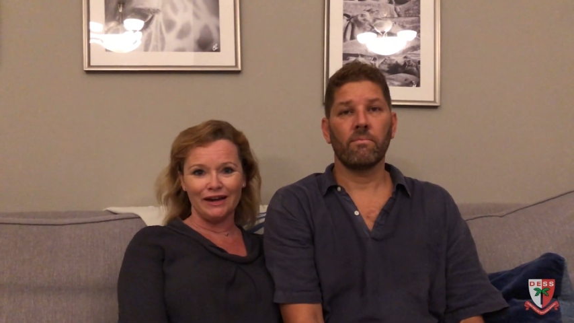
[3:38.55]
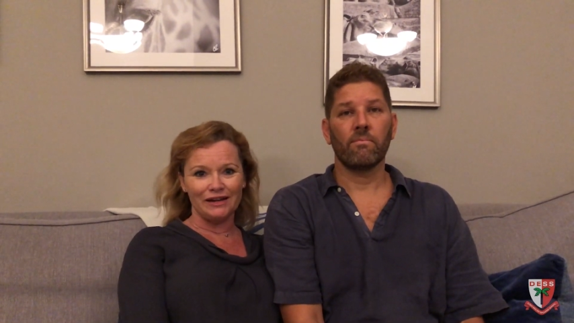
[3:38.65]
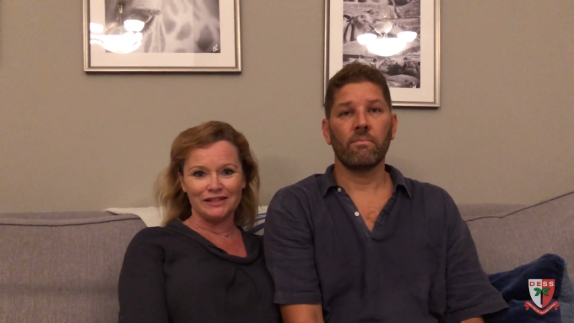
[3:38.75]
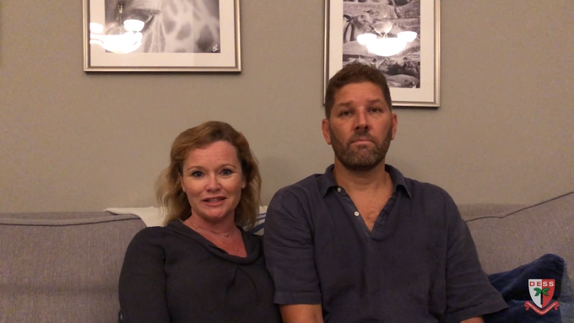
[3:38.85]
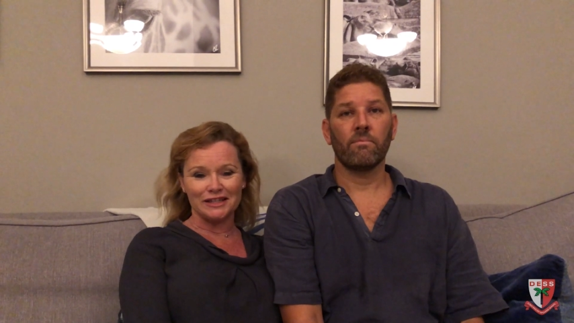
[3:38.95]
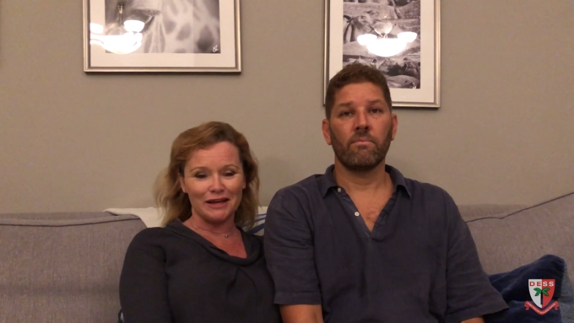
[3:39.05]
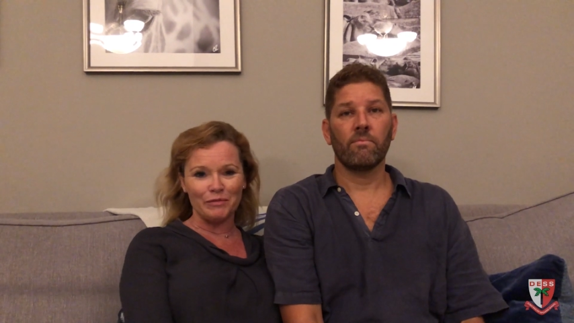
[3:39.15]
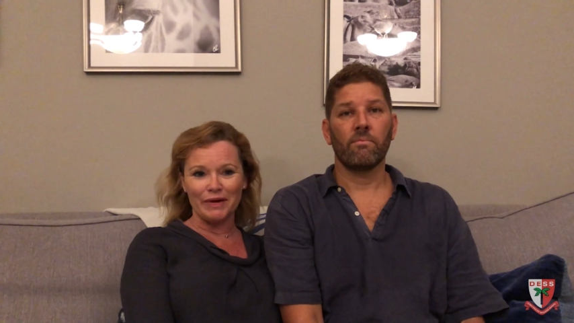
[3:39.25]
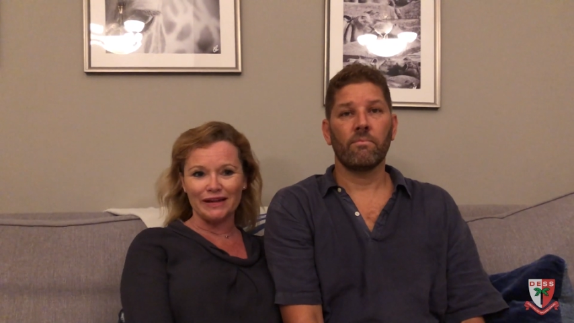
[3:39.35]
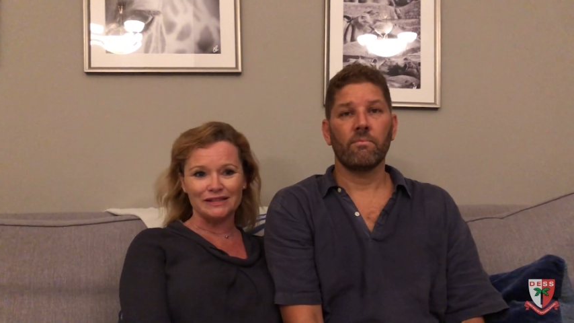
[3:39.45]
Speaker 1: as a
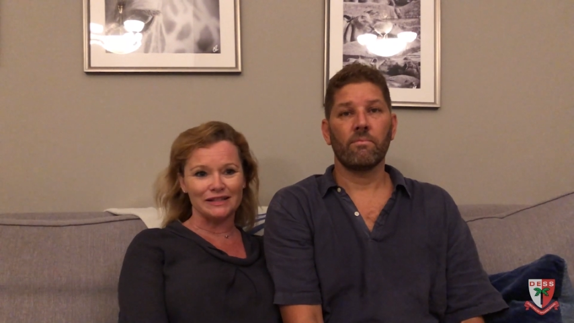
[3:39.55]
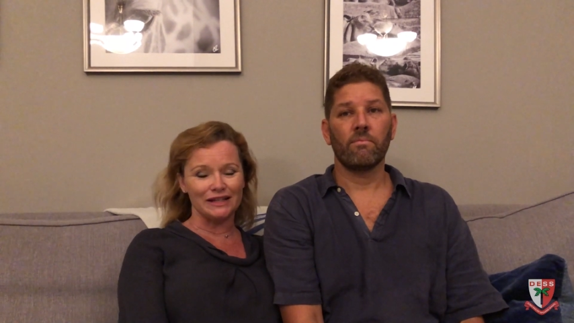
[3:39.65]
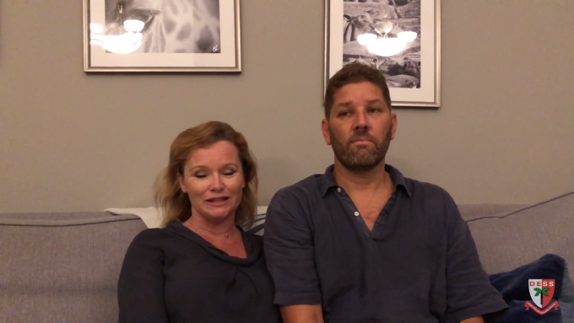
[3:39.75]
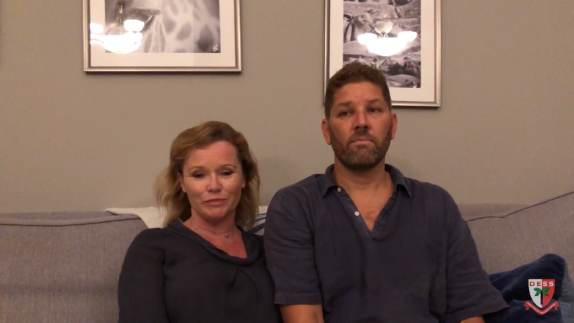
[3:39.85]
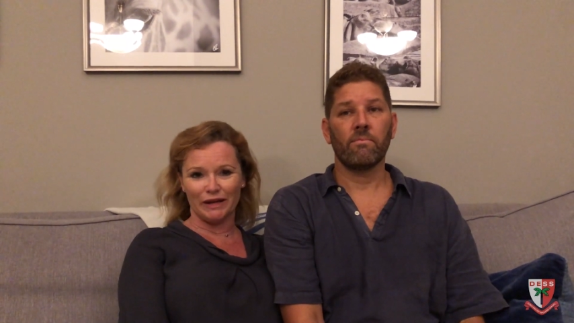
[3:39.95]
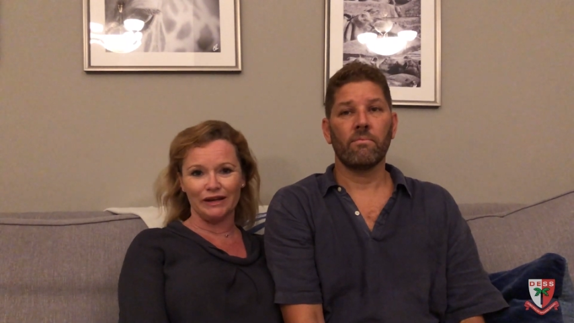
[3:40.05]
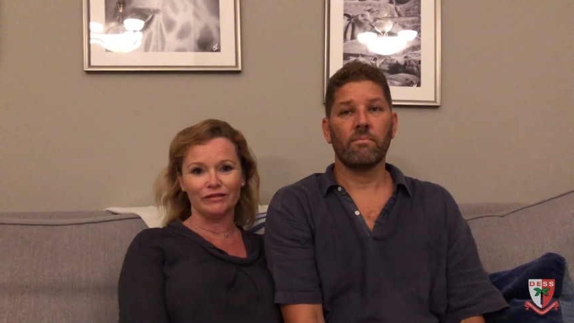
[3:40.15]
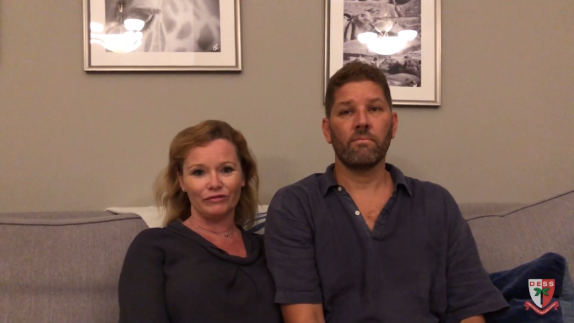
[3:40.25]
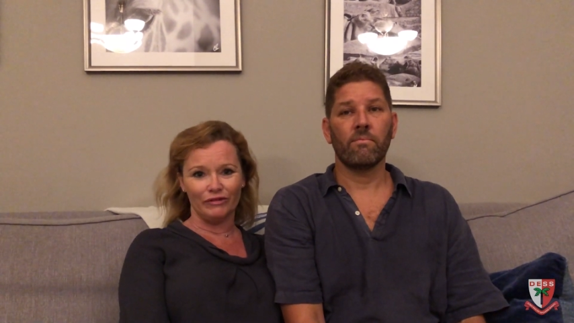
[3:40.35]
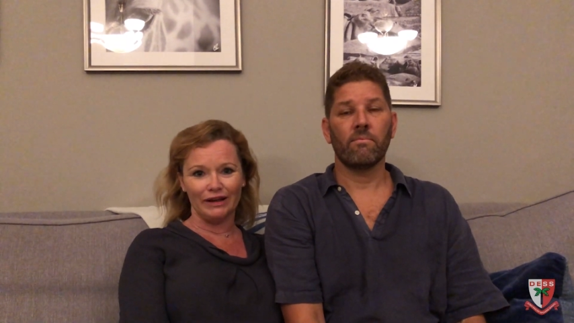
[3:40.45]
second best, it's been
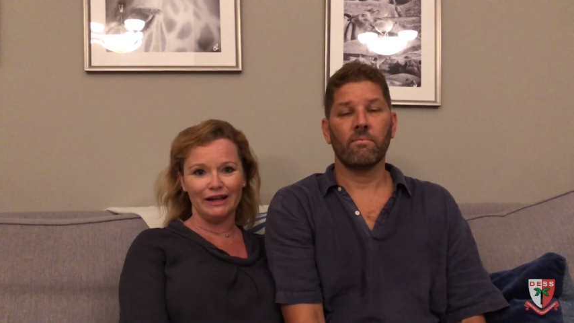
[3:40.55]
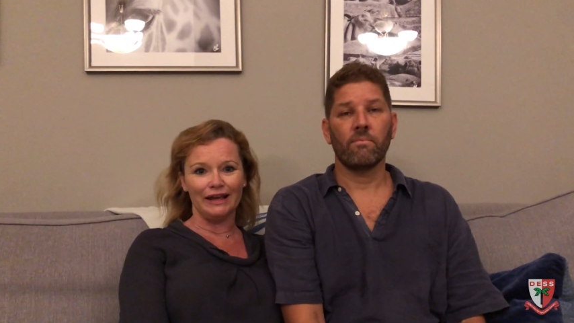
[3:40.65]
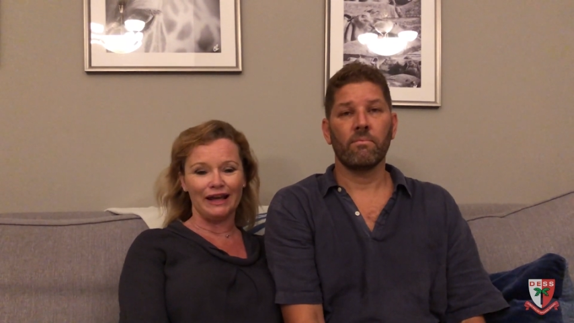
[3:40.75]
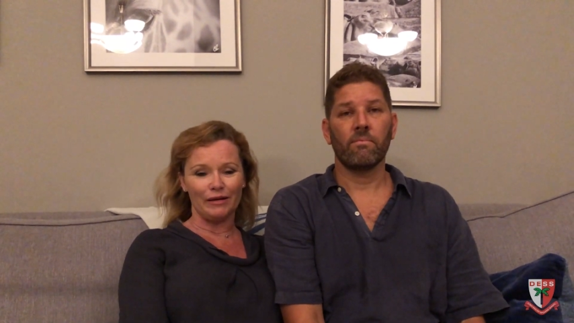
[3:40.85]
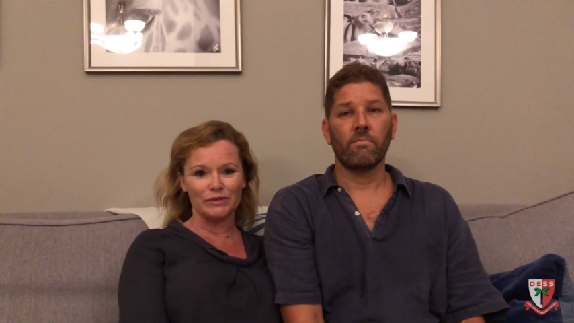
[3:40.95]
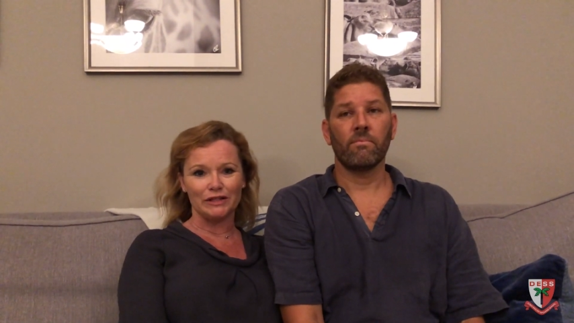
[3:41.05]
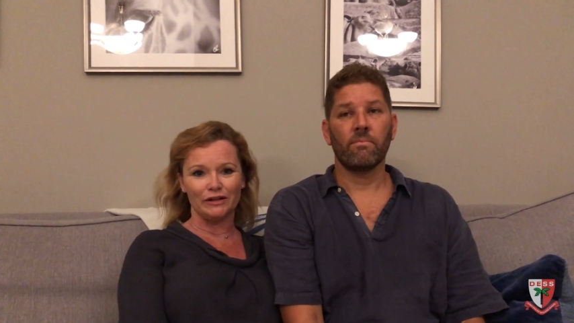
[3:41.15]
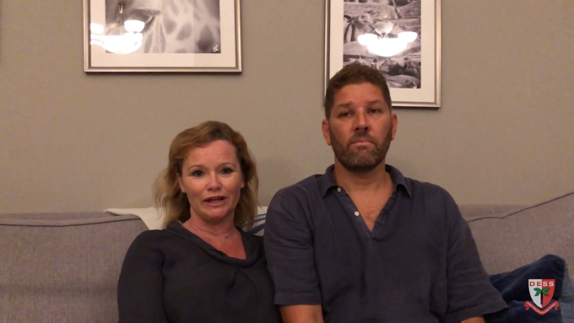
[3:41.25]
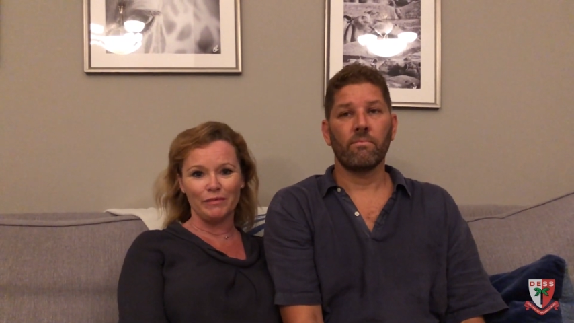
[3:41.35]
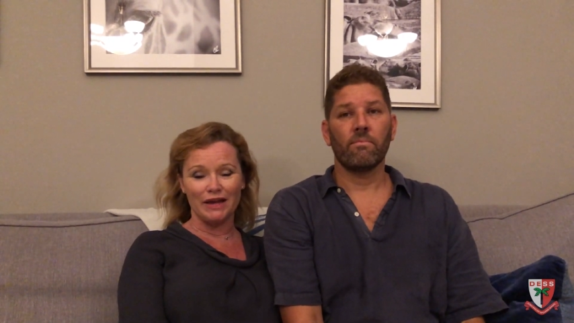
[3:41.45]
really
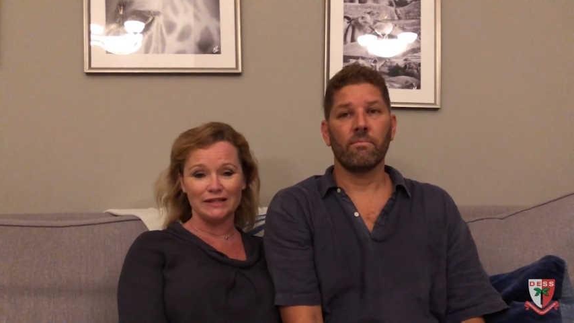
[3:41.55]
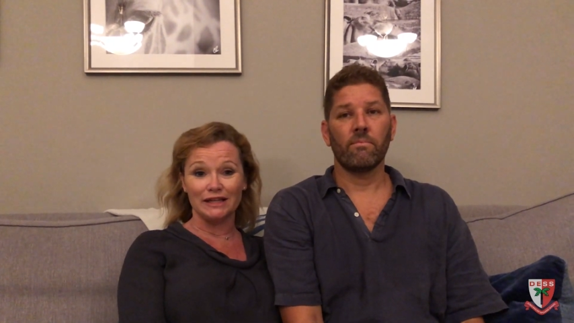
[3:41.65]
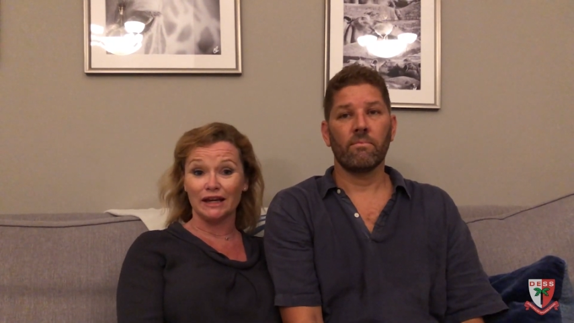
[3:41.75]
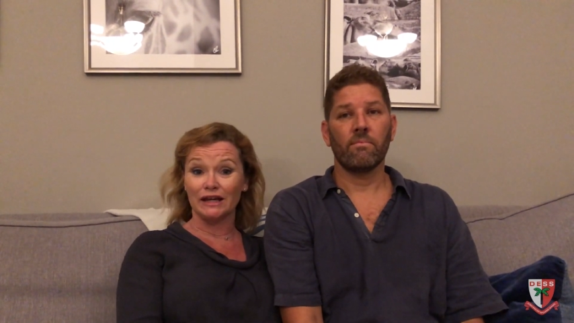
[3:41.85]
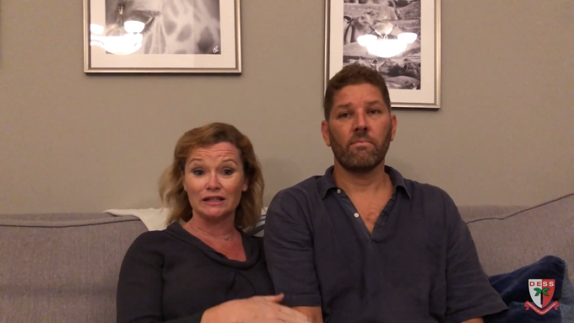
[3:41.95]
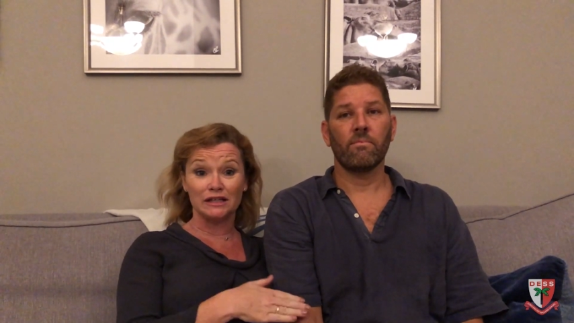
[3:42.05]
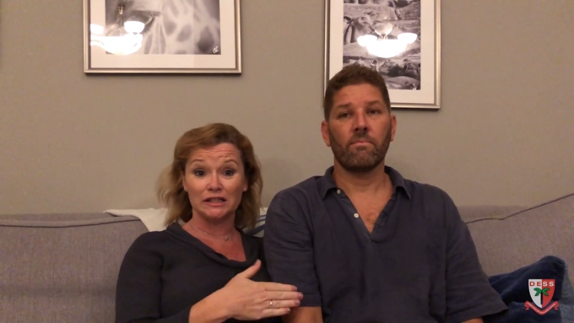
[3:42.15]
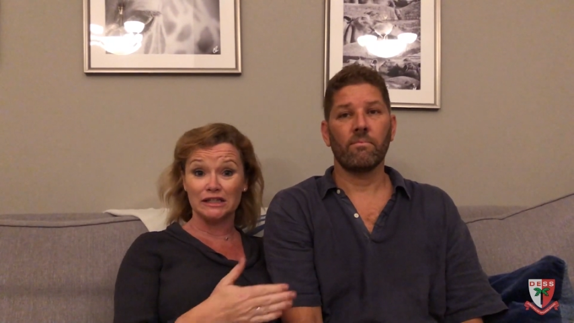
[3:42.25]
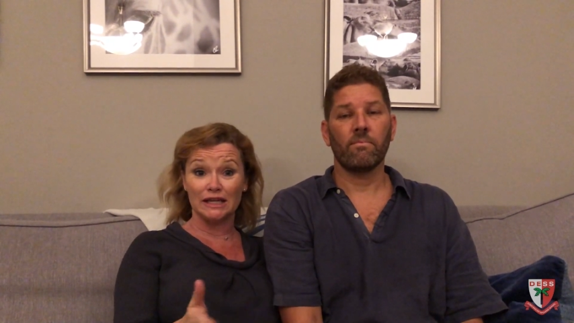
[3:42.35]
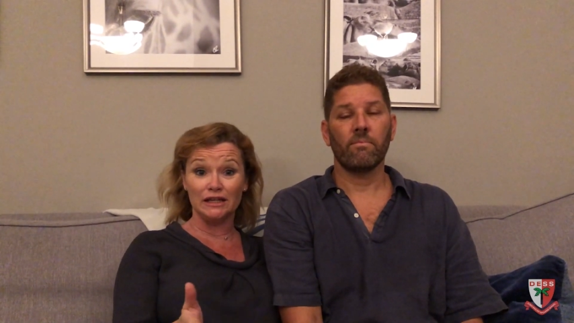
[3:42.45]
absolutely amazing and has
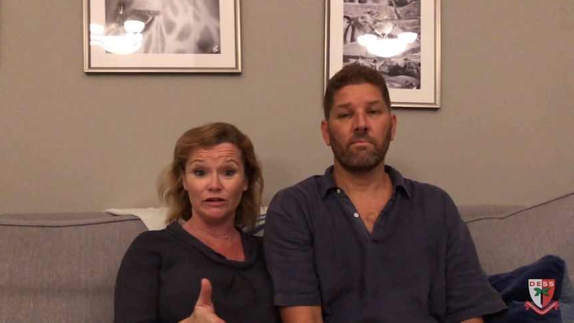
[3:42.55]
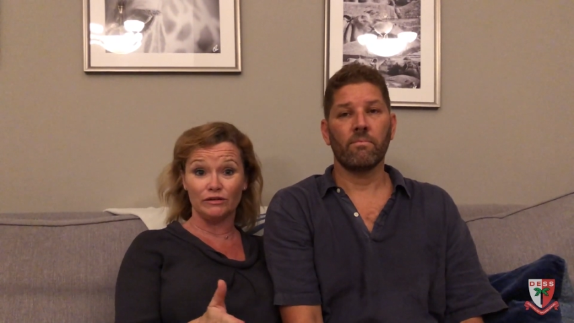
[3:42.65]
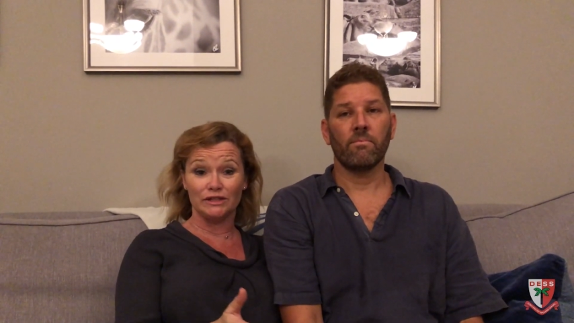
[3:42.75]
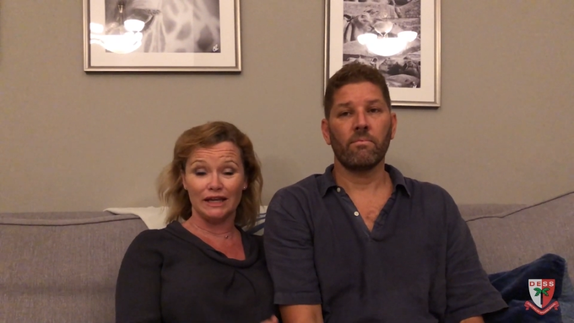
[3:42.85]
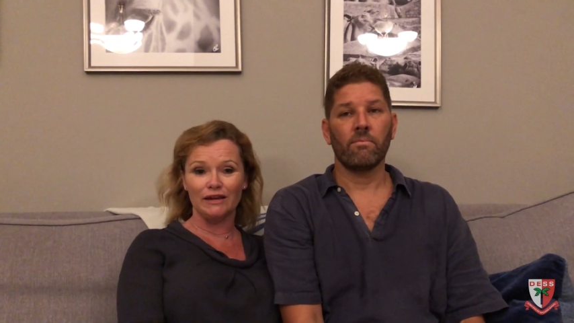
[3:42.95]
continued